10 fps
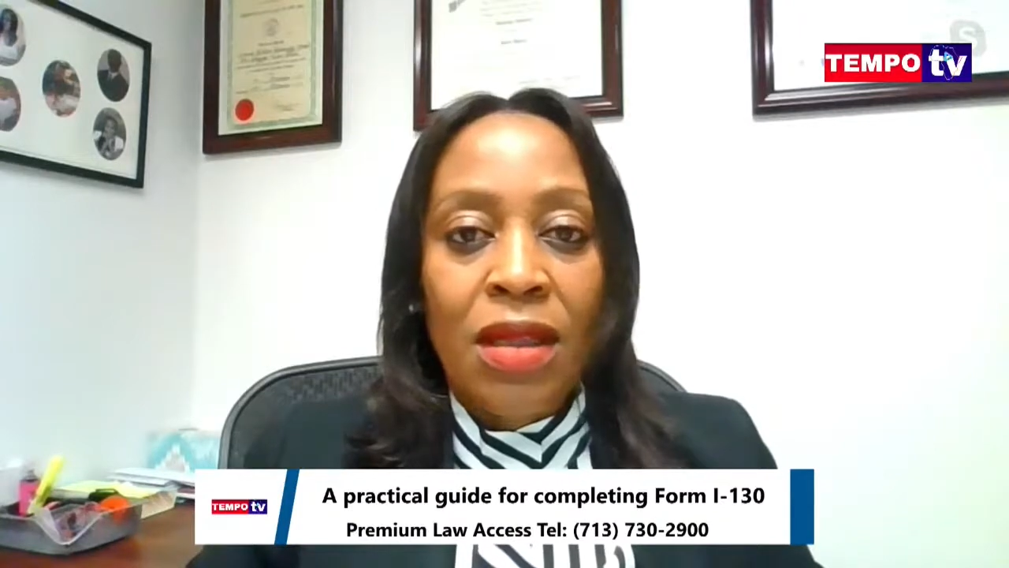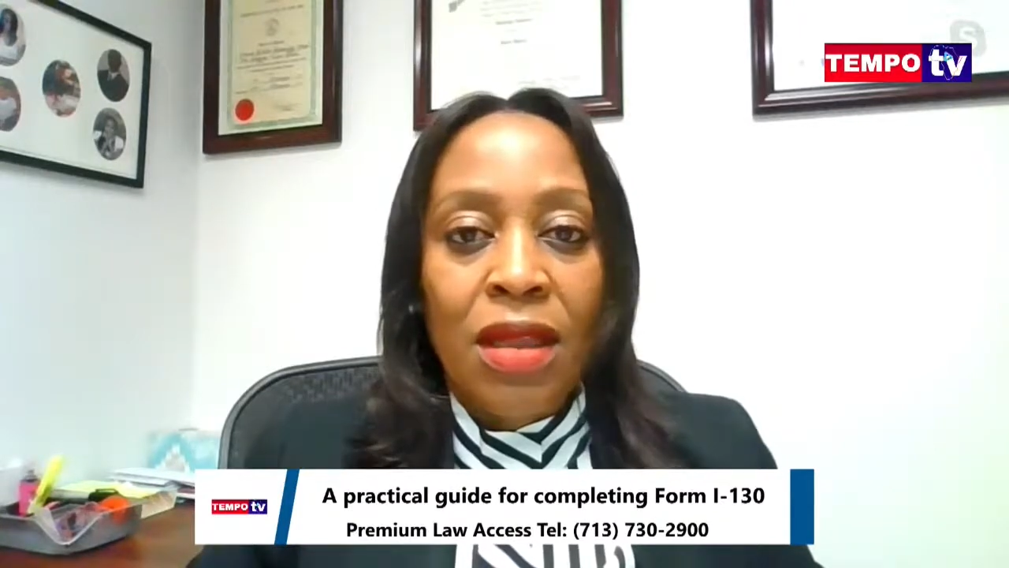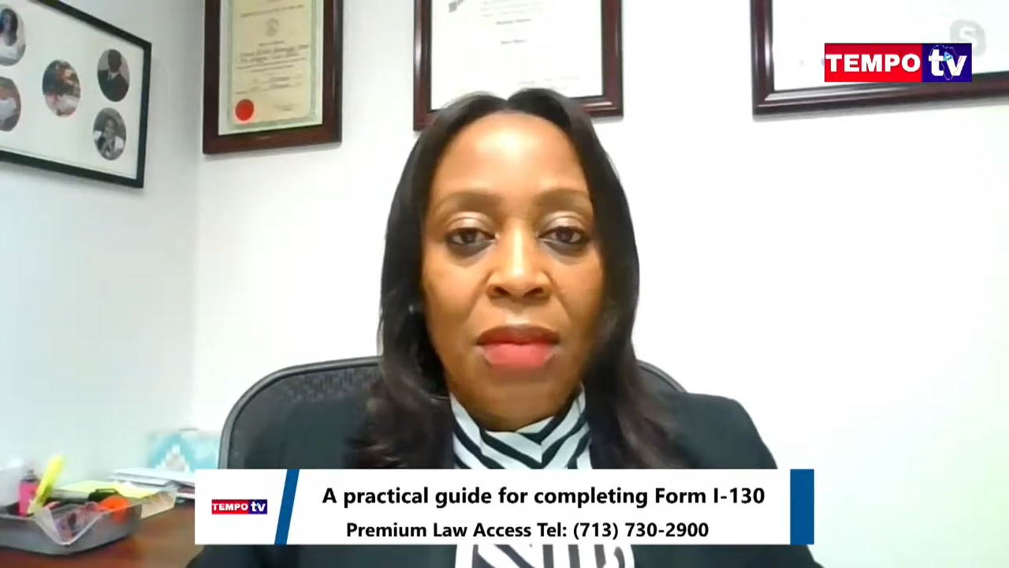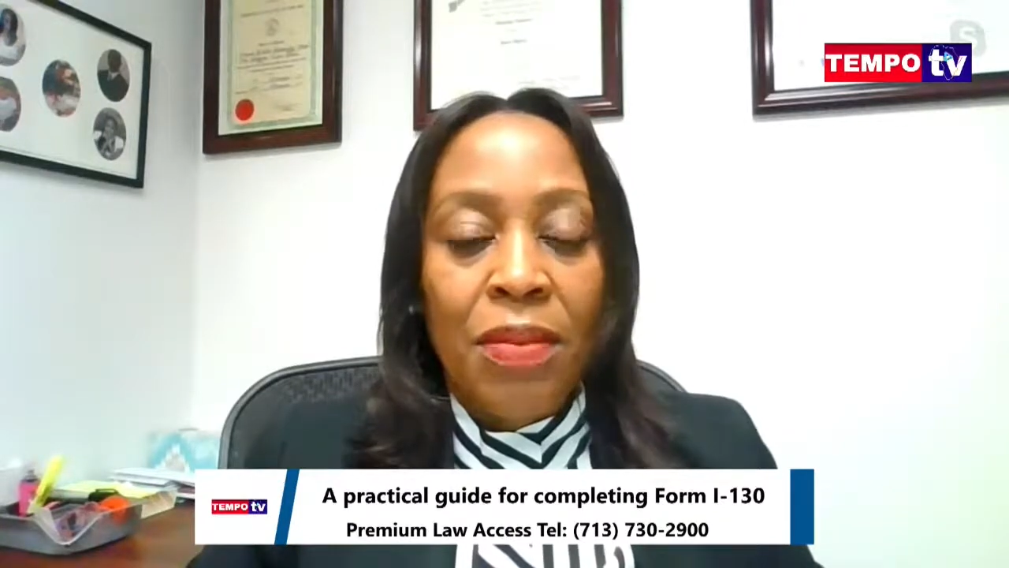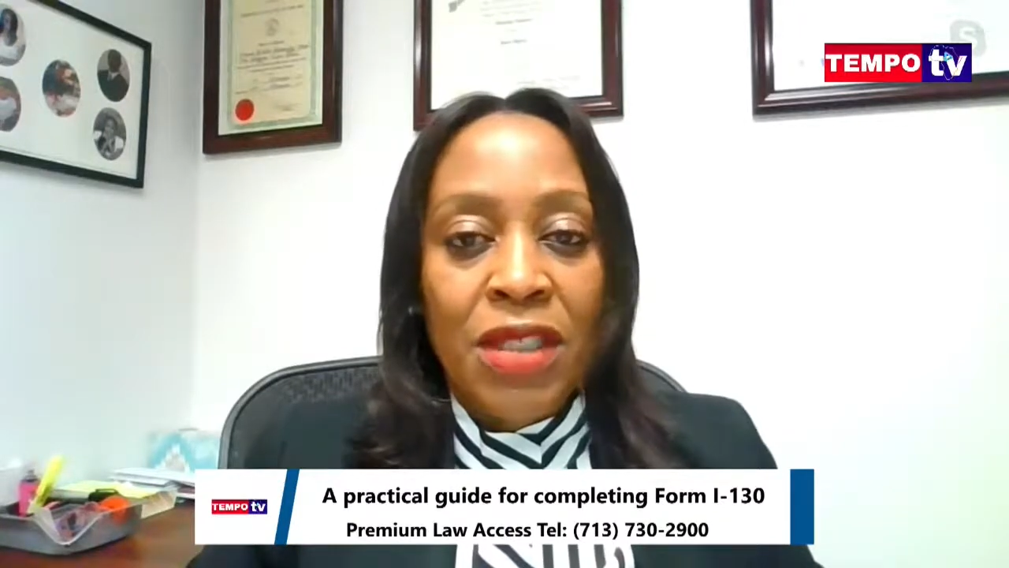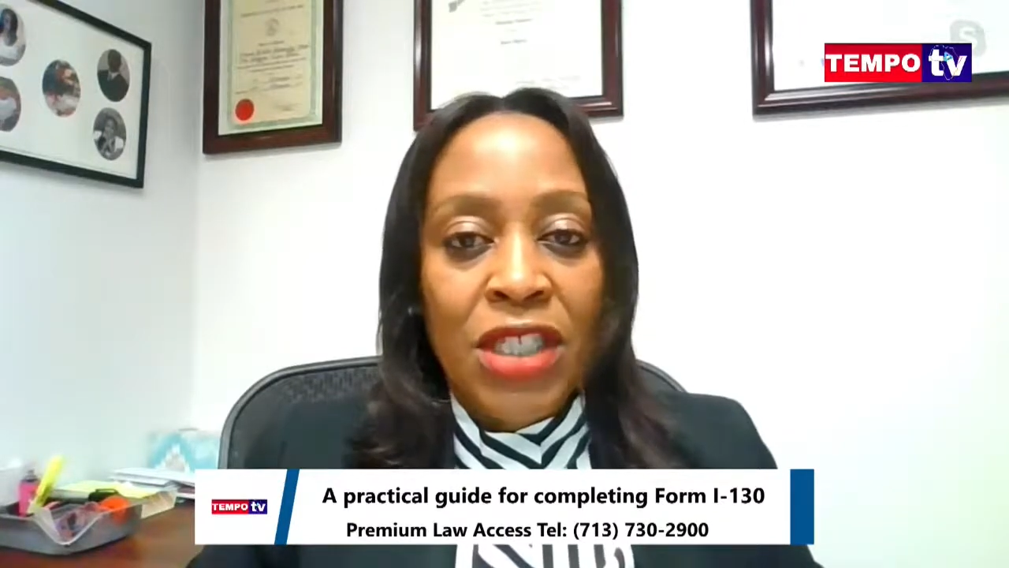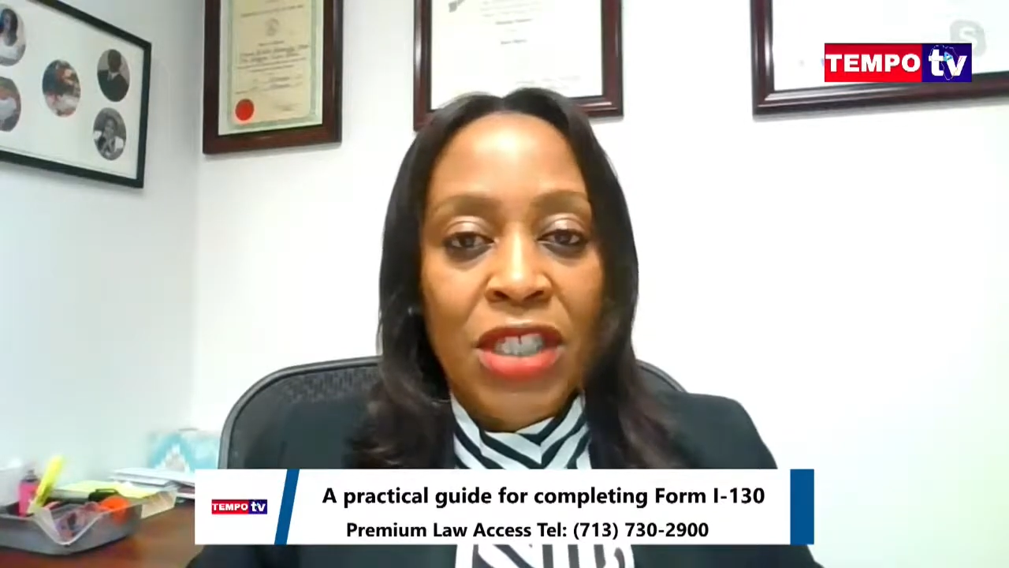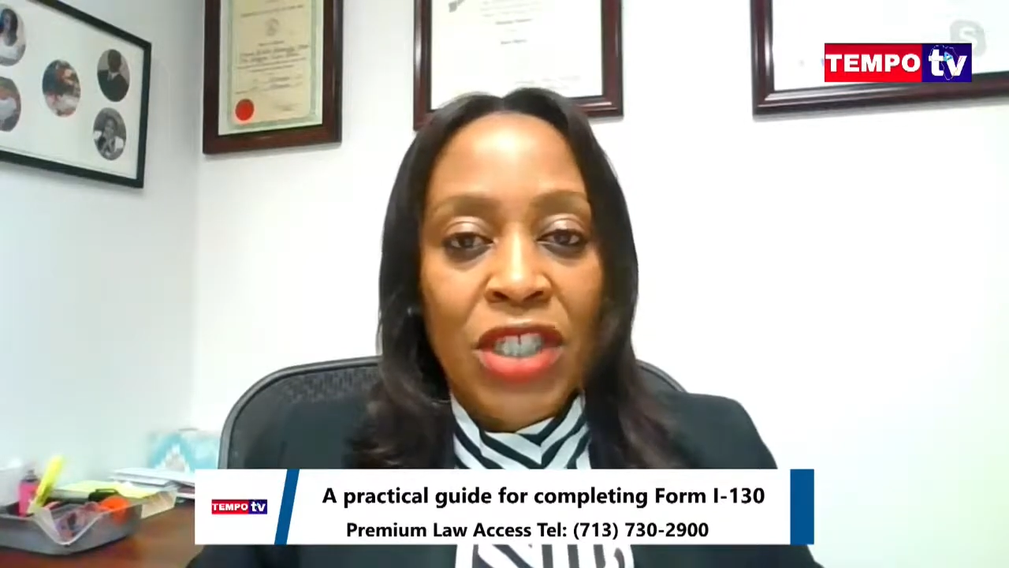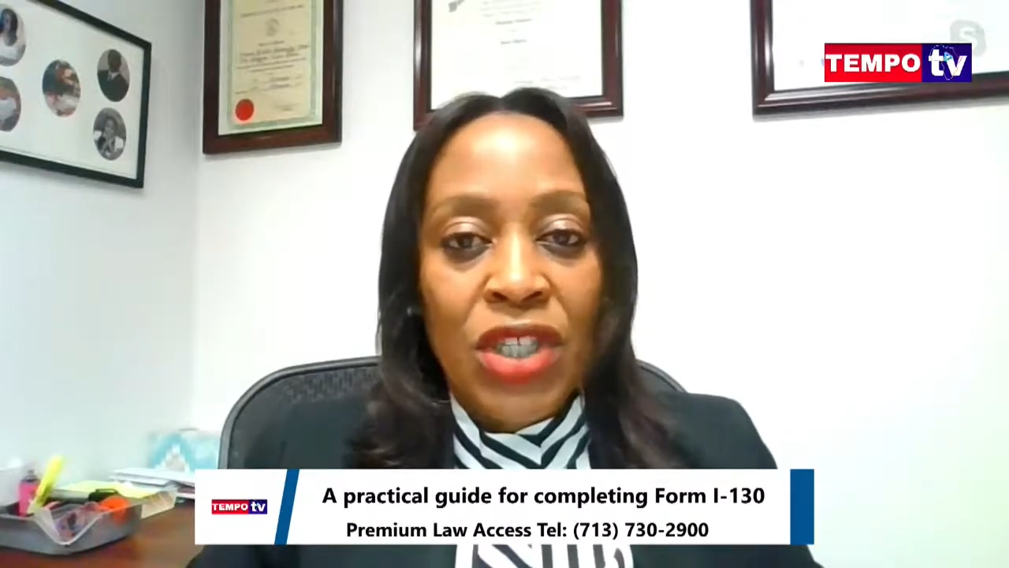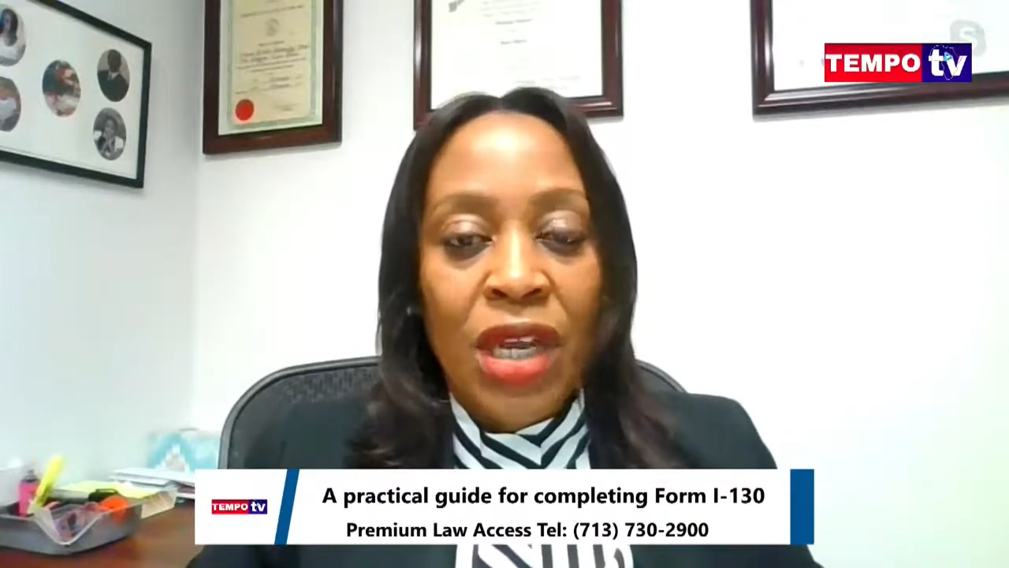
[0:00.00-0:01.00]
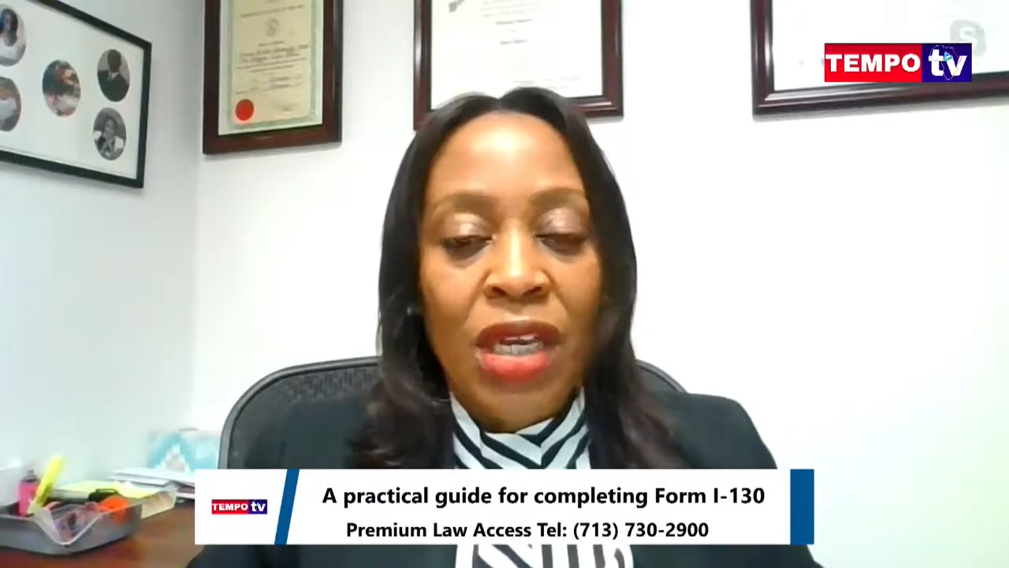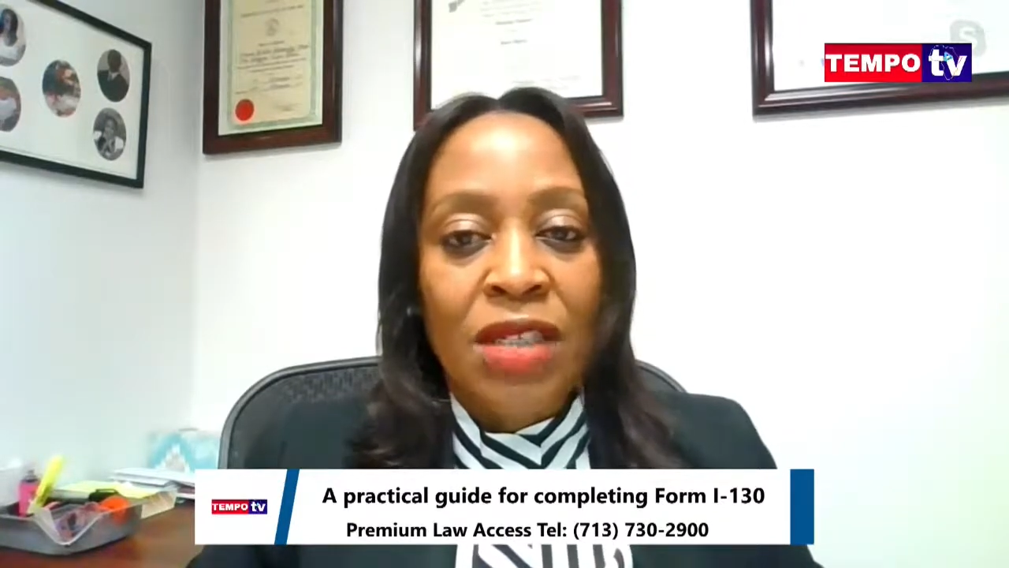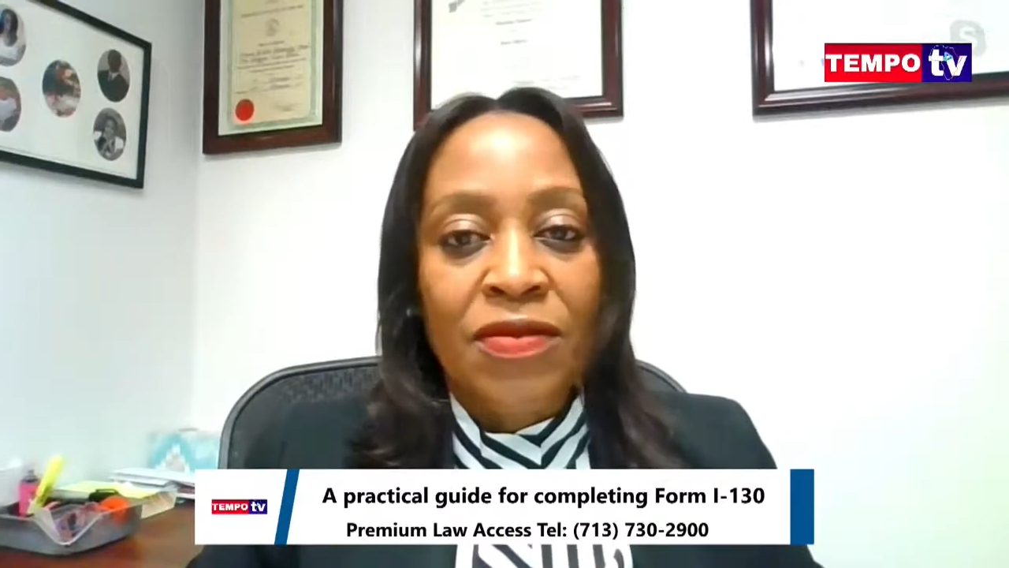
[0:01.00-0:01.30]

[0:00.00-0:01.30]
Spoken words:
the petitioner